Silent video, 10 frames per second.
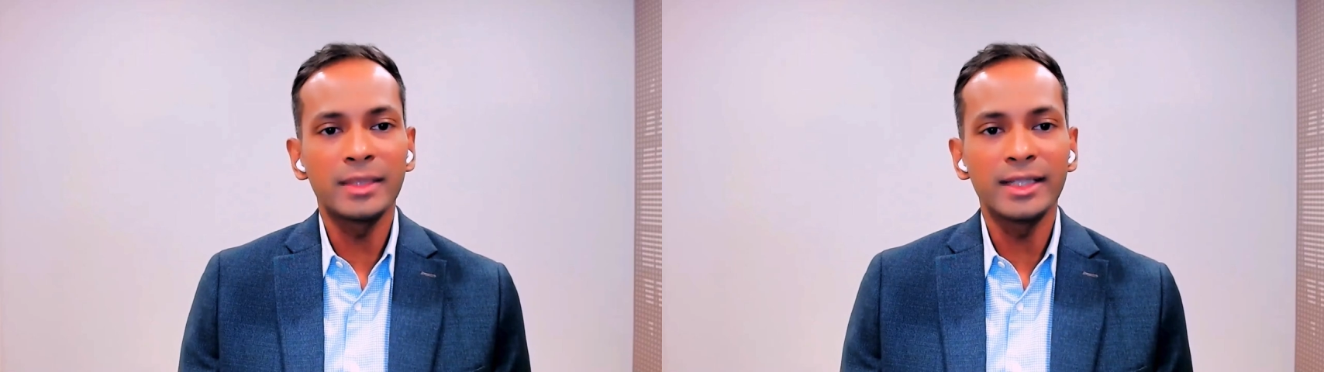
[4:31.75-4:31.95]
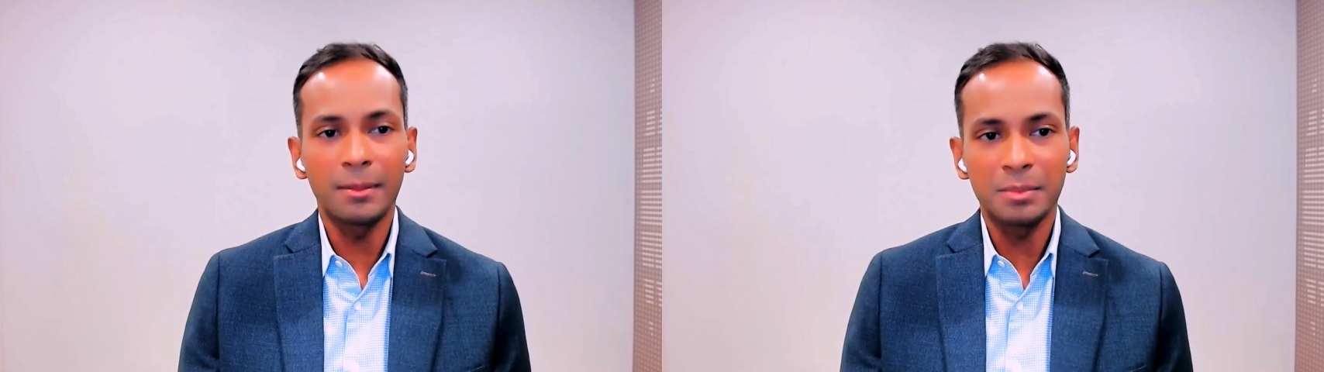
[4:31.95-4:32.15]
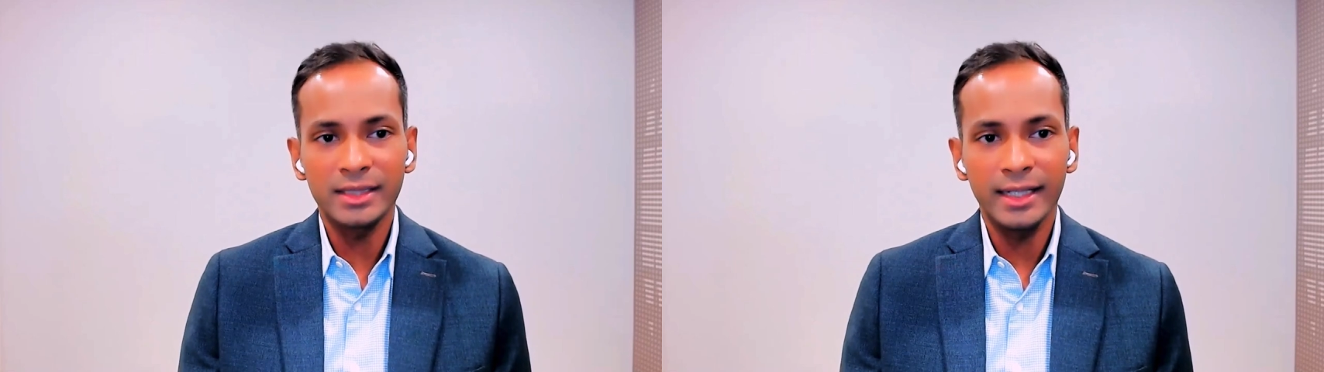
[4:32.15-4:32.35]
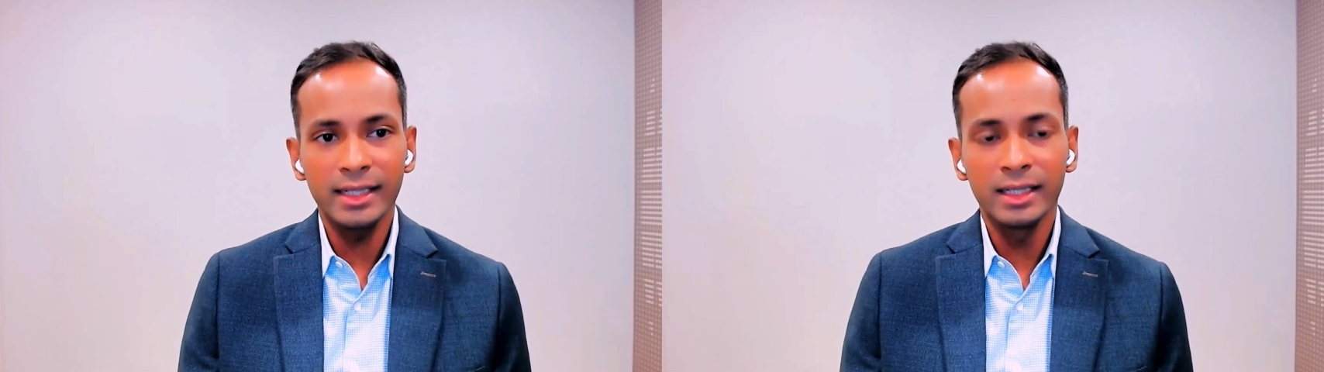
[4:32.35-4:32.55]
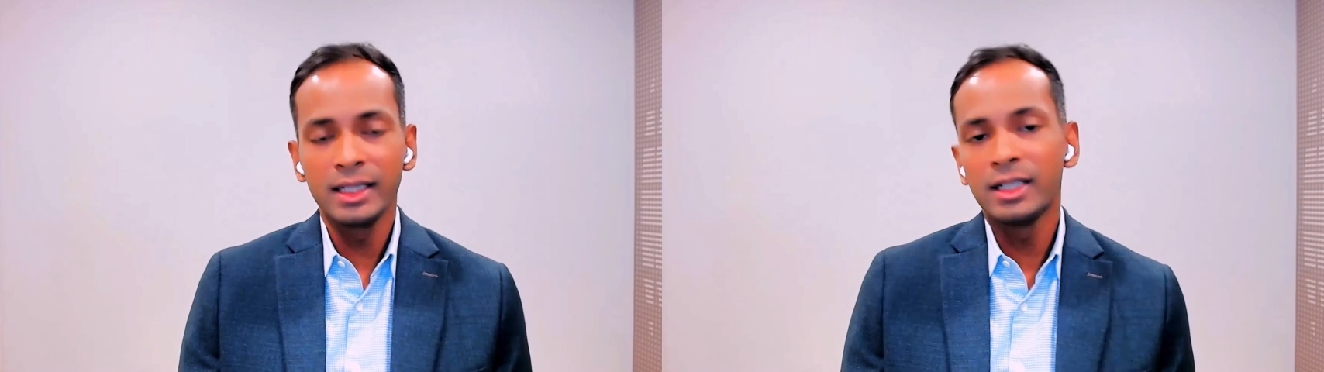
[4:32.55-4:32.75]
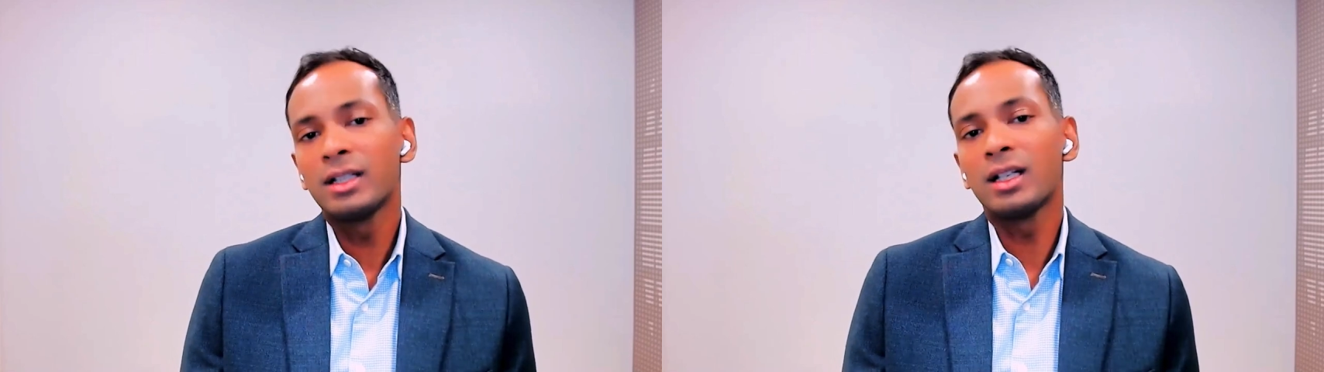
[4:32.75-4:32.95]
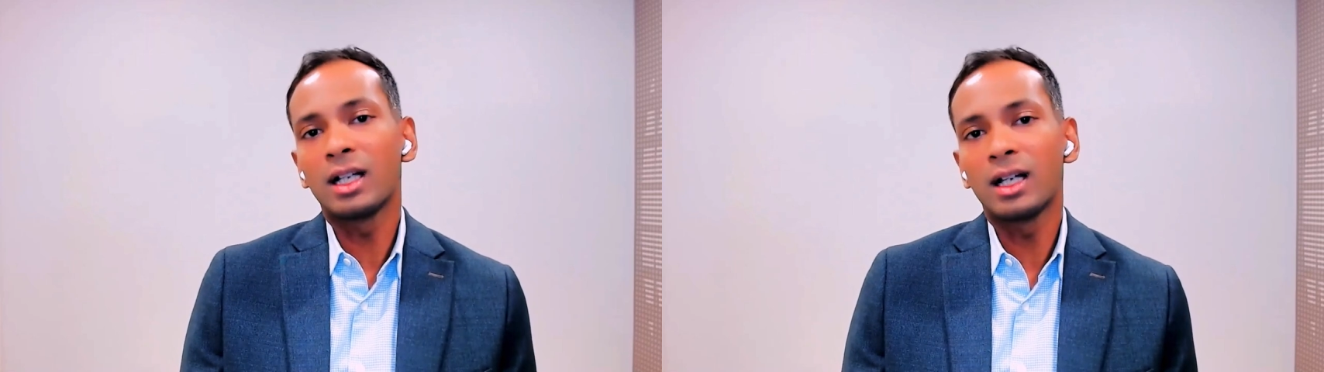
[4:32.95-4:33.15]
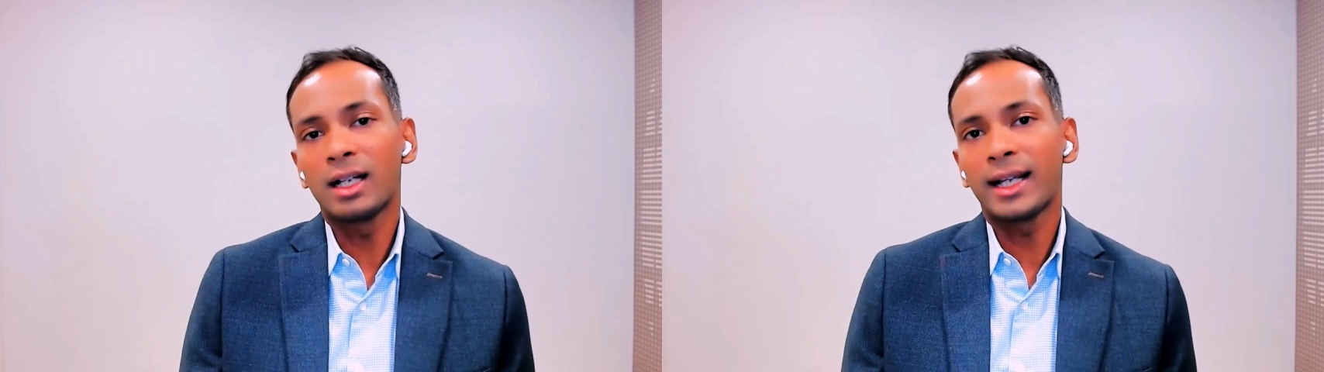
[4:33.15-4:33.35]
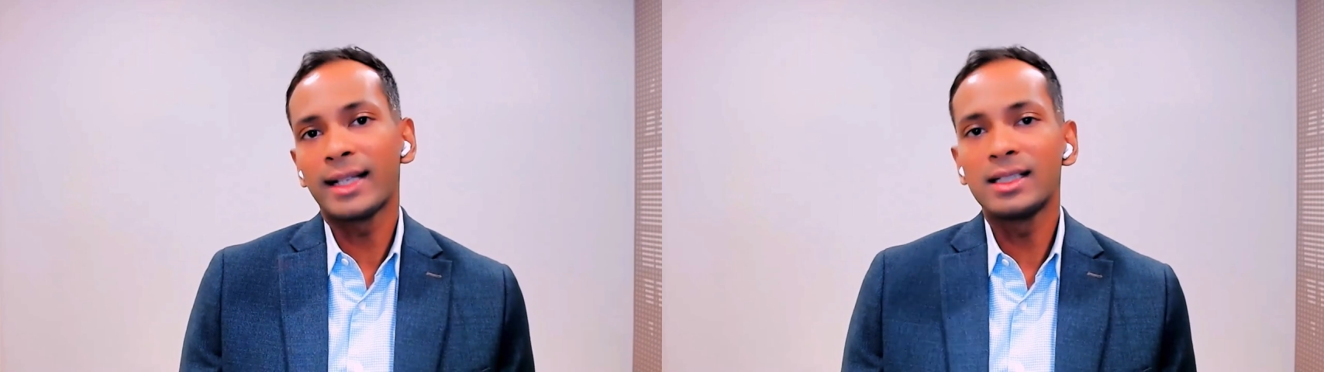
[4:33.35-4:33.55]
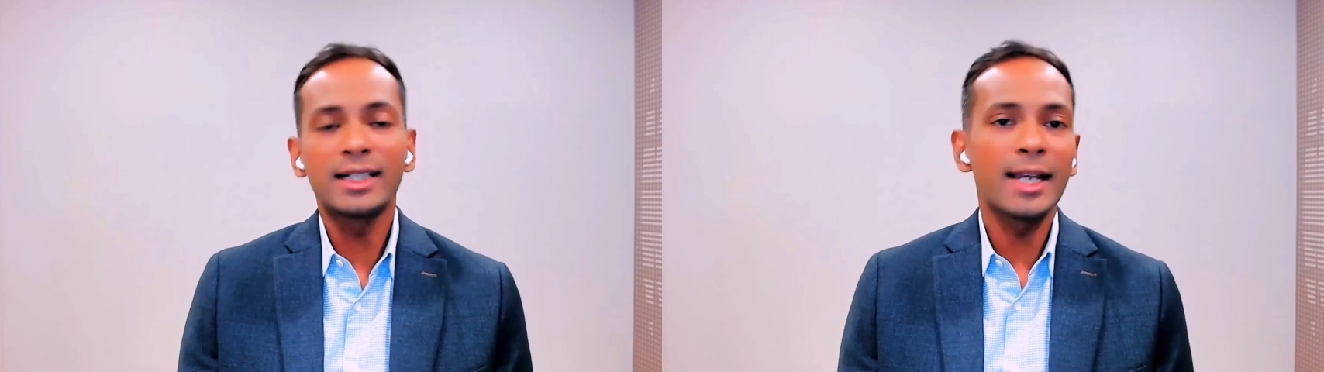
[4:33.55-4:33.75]
from the upside
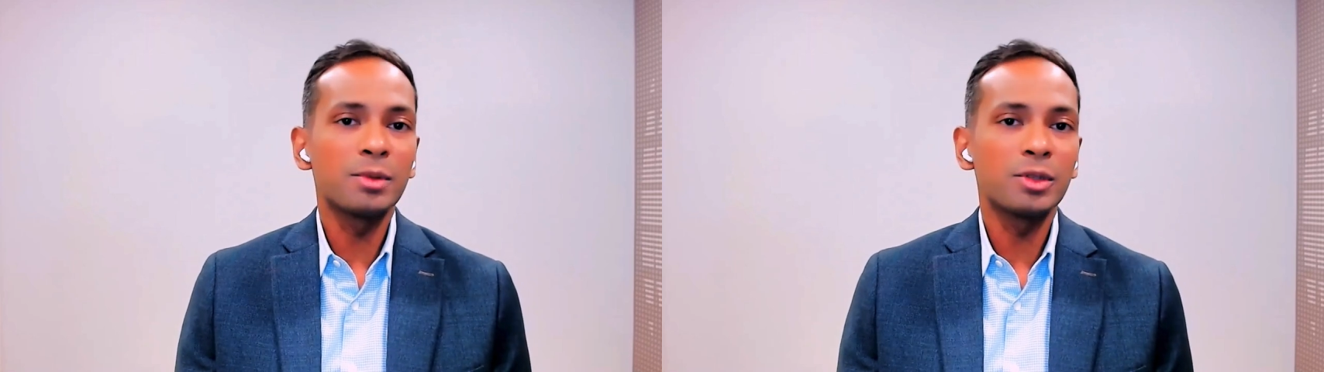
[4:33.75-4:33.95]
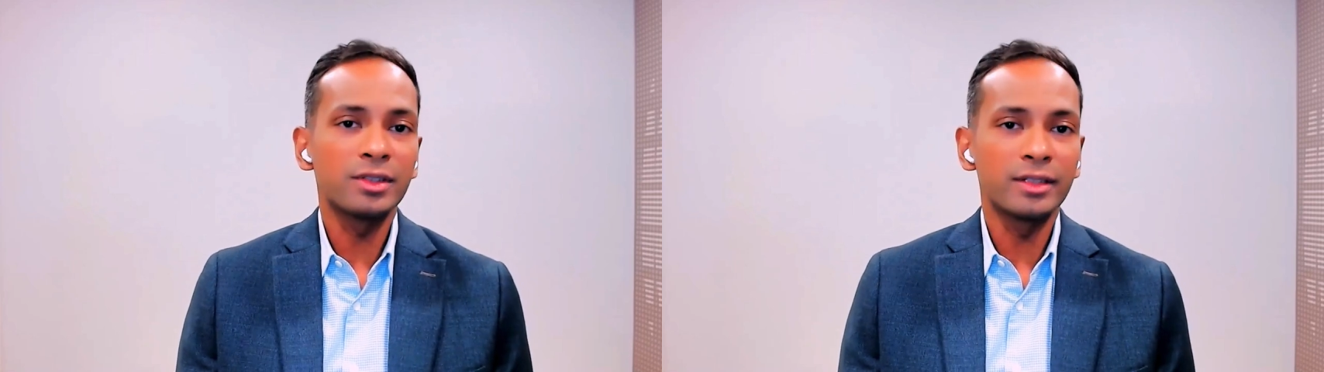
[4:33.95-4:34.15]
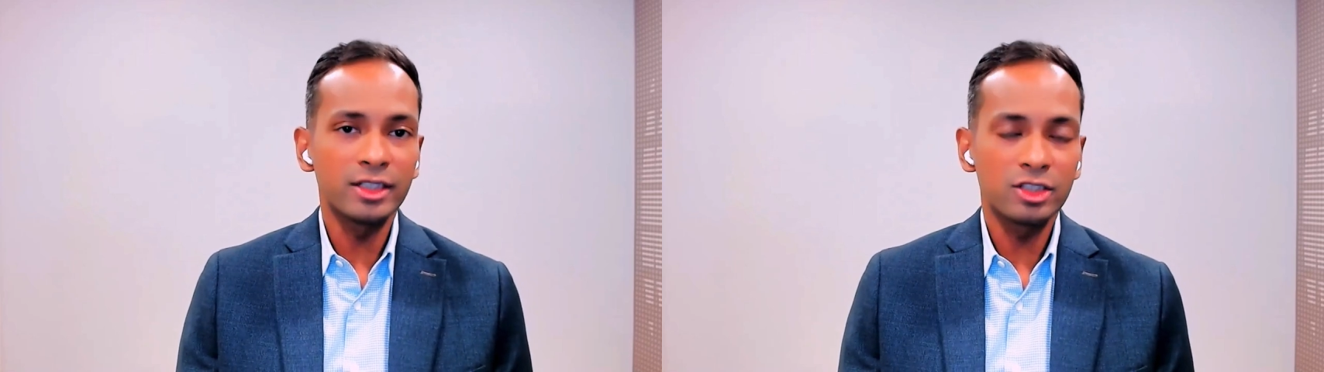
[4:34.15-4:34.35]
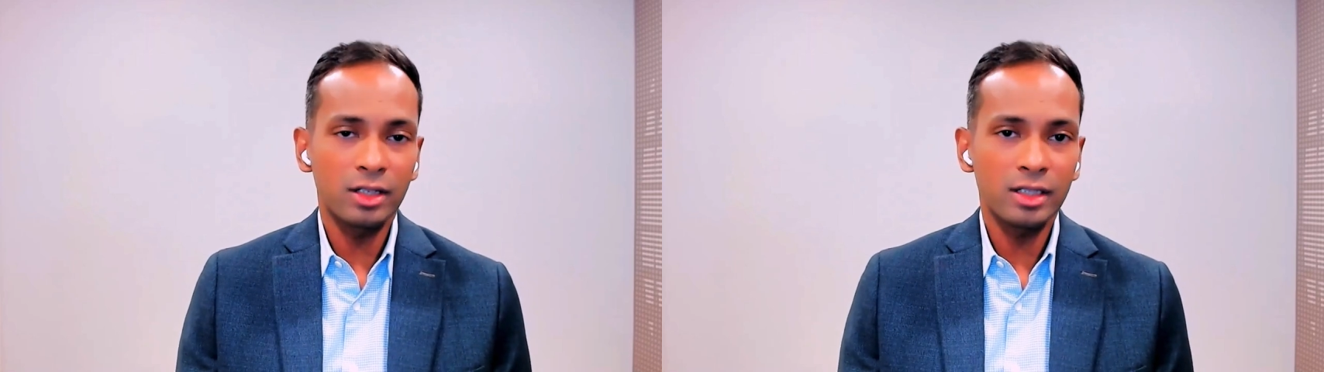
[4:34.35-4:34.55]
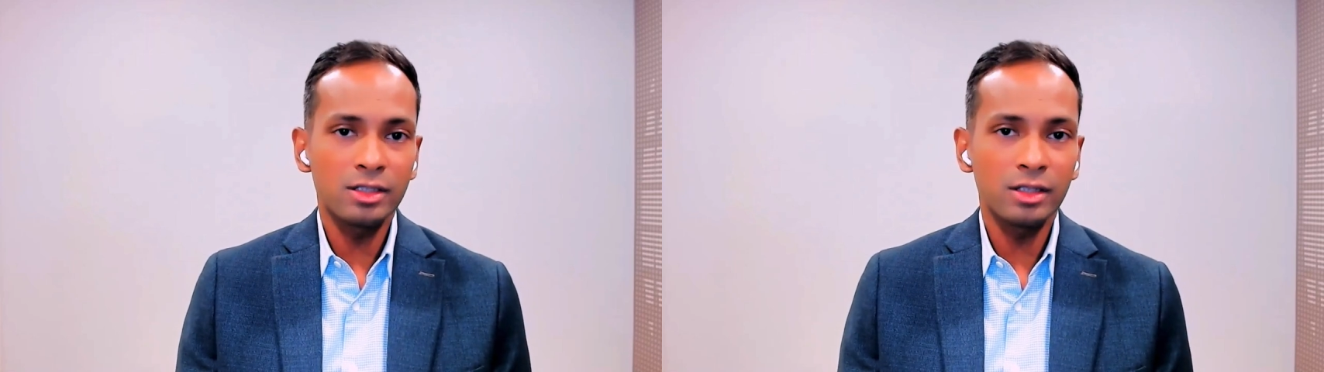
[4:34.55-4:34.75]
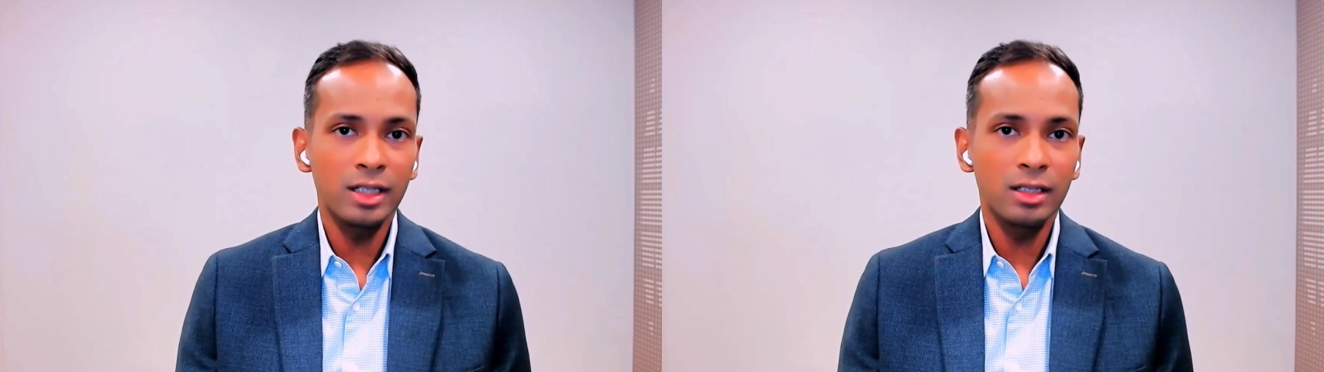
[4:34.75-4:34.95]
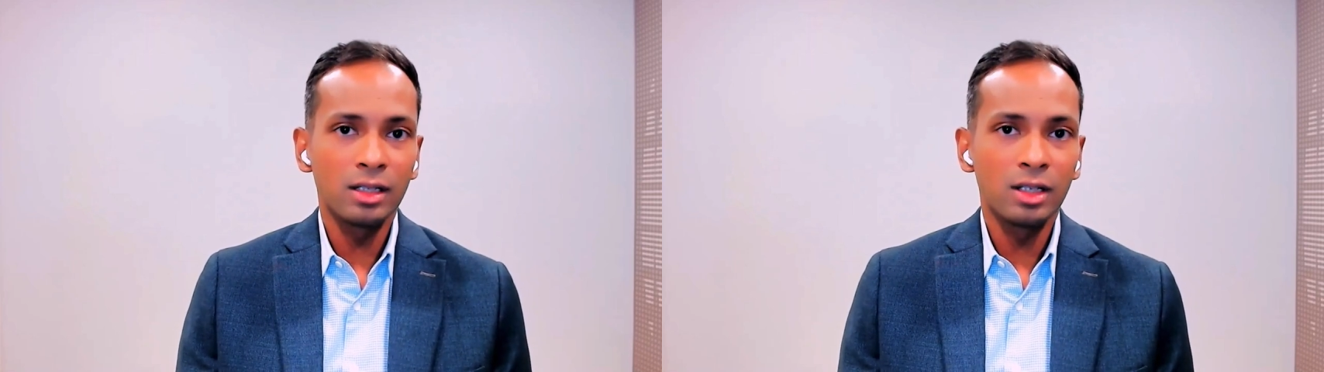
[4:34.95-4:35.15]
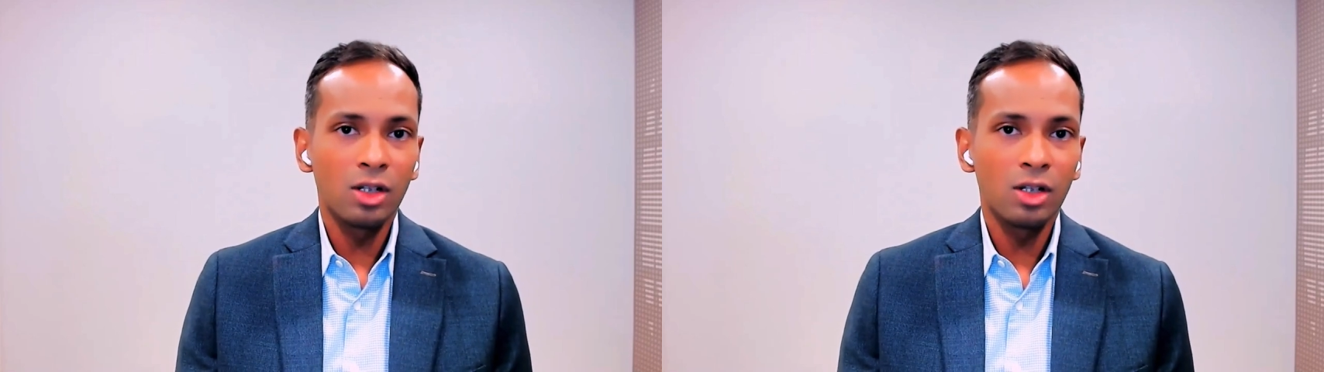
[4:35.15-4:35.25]
at the time of a restructuring